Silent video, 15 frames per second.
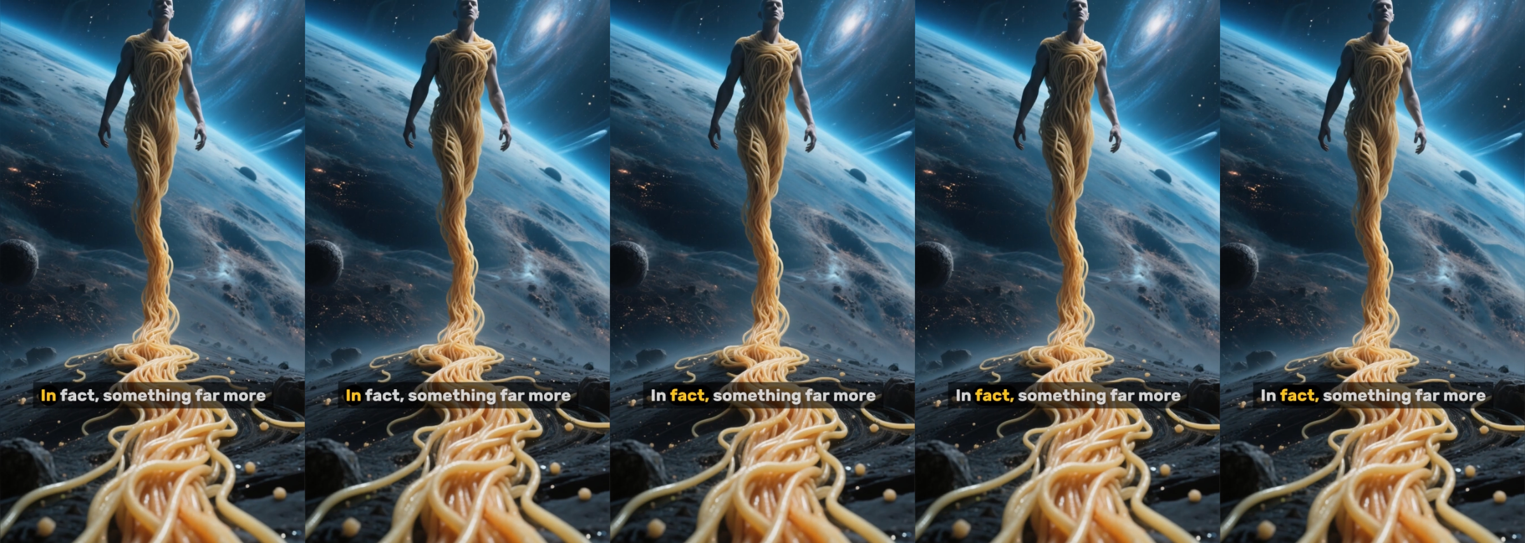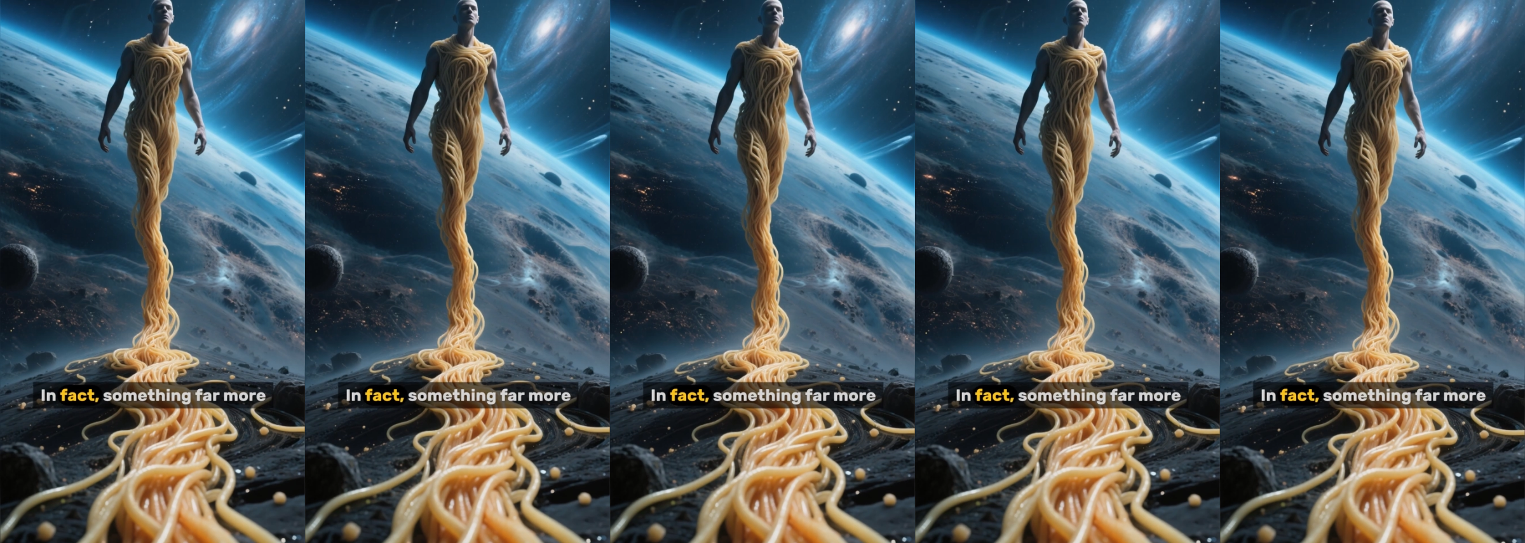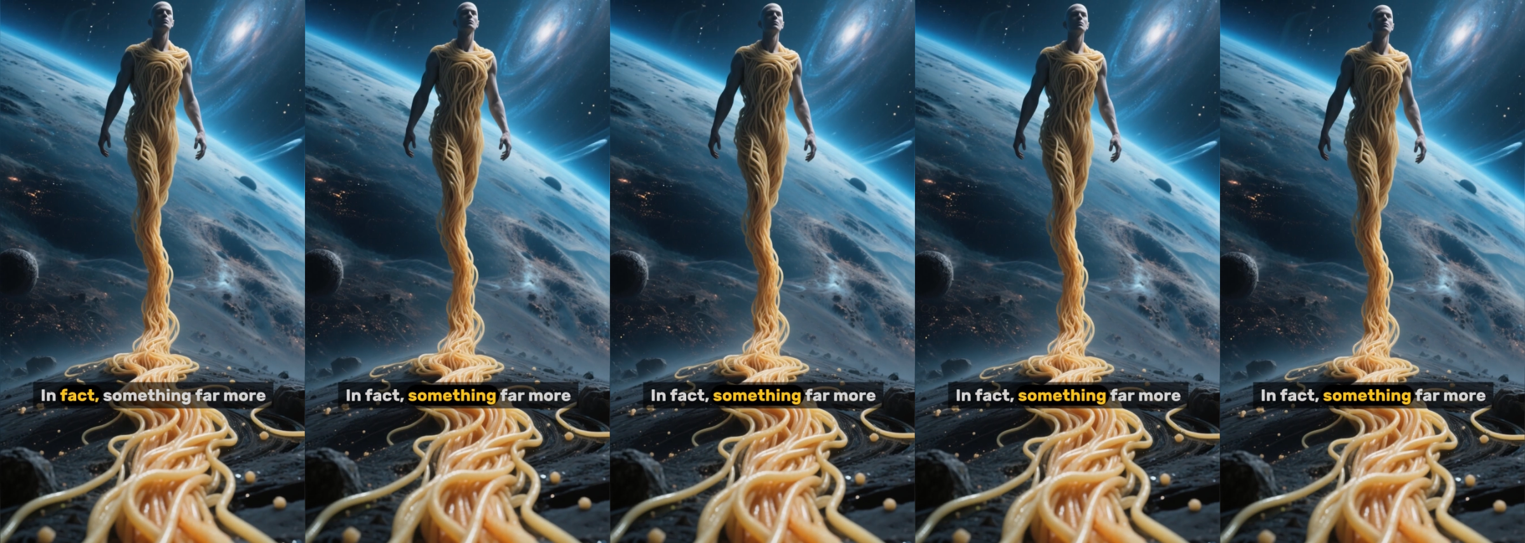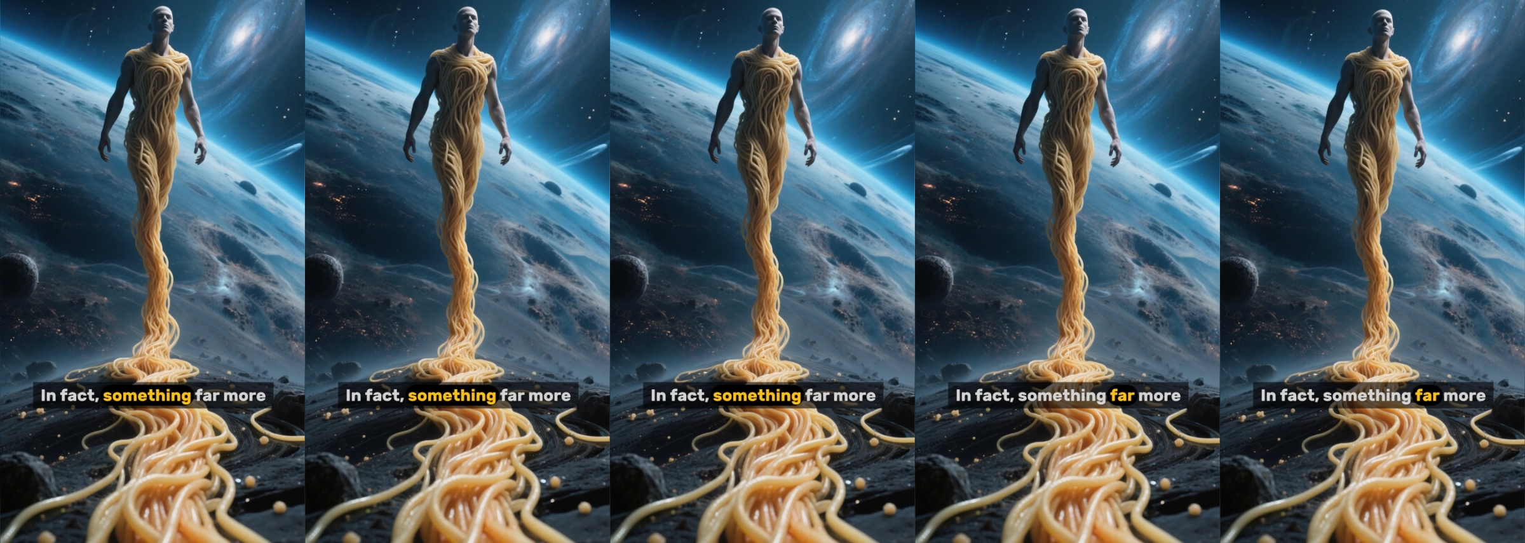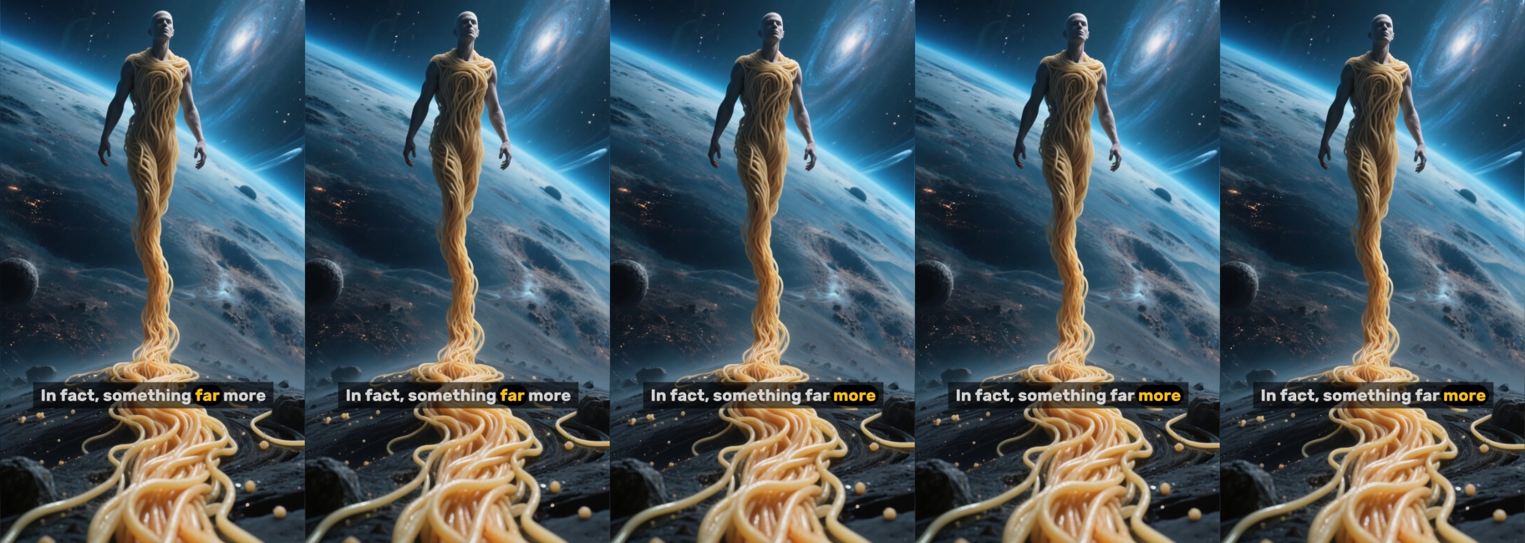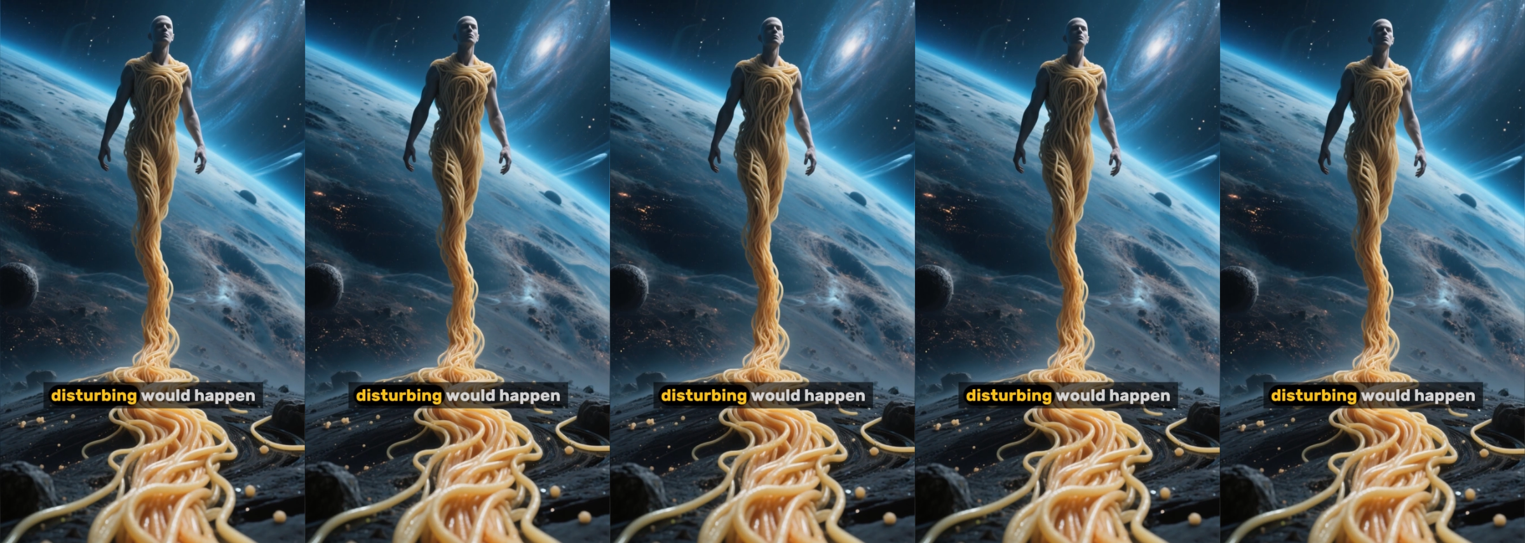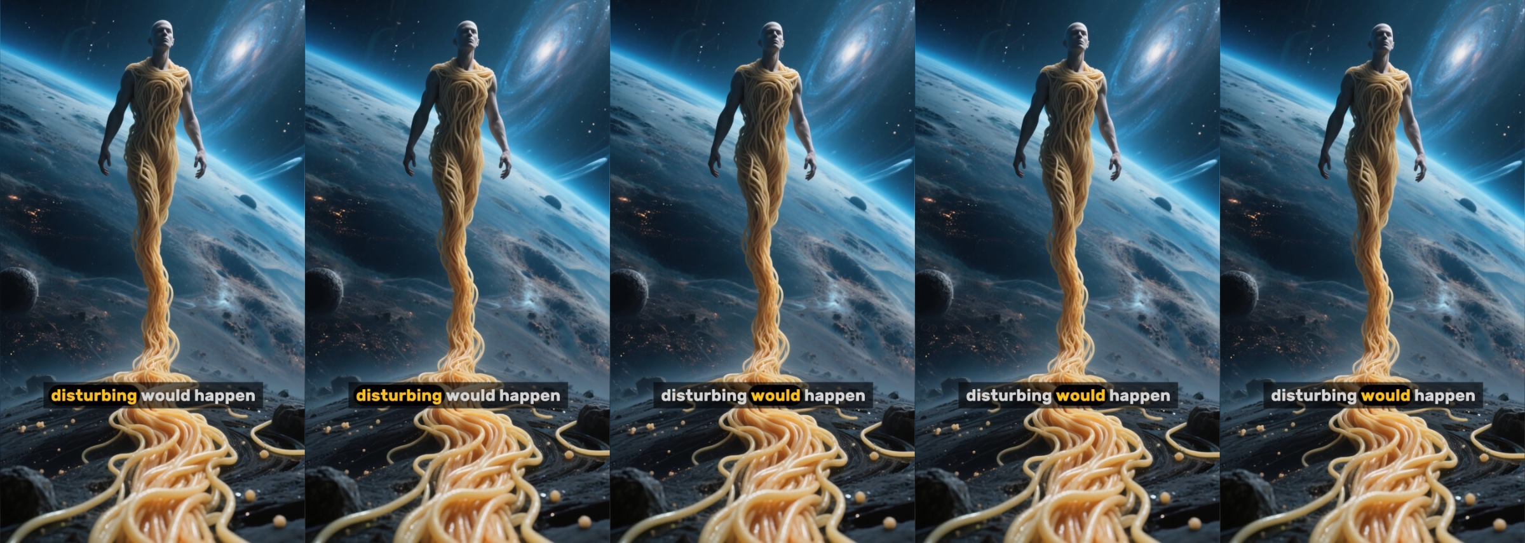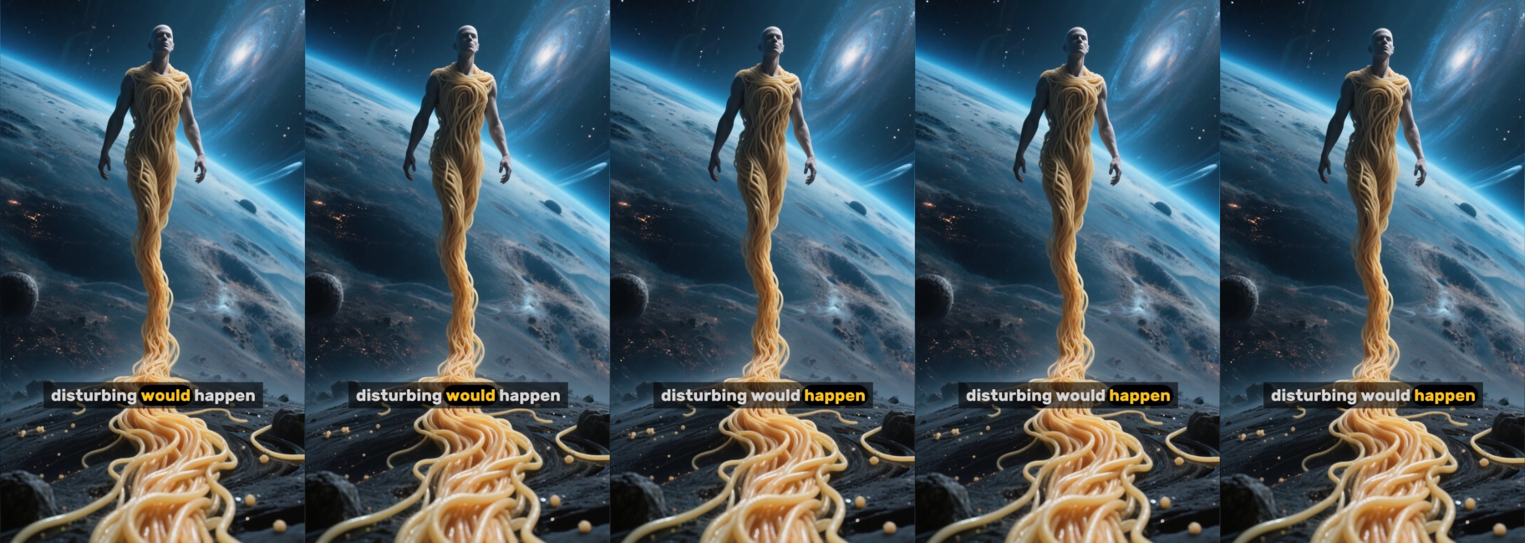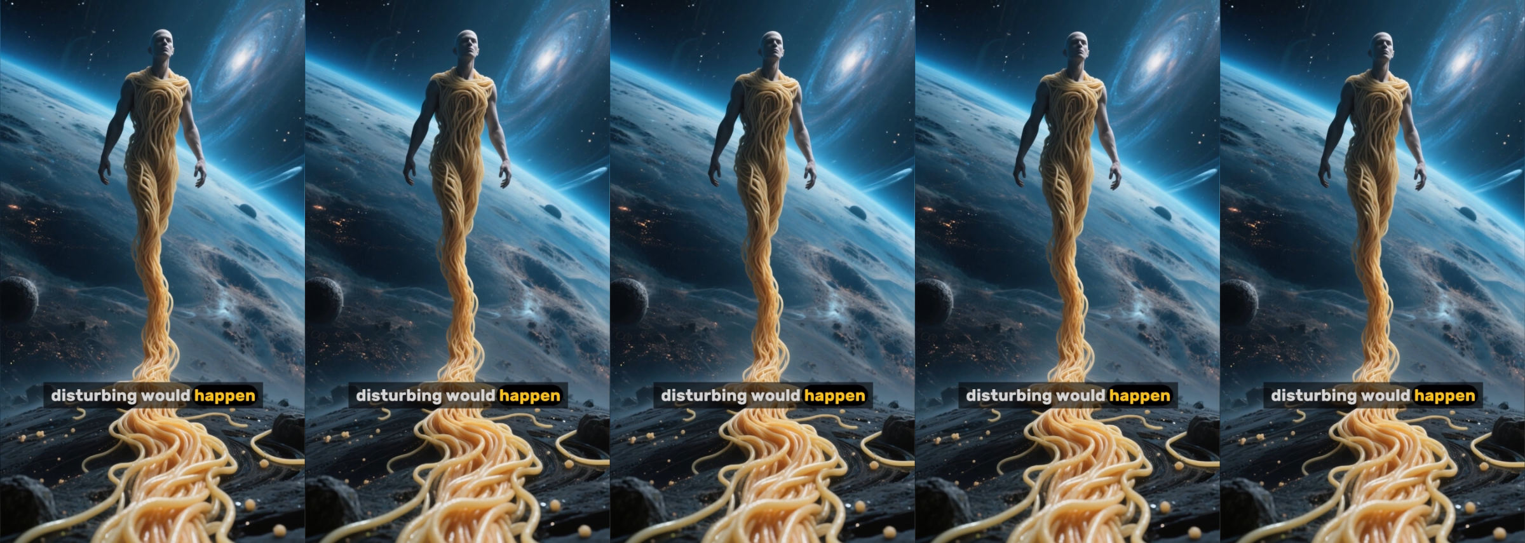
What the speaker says: Nobody's mouth can be seen.